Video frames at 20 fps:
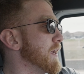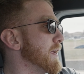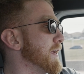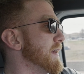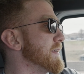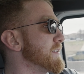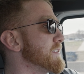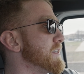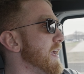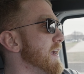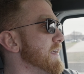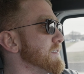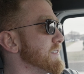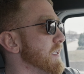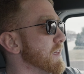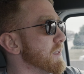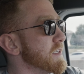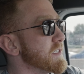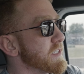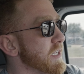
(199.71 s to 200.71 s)
I guess, as
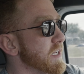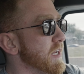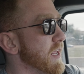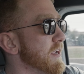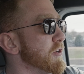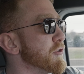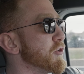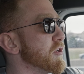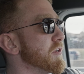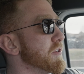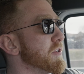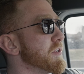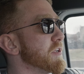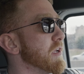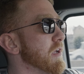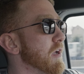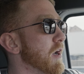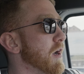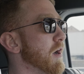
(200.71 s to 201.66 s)
a listing agent.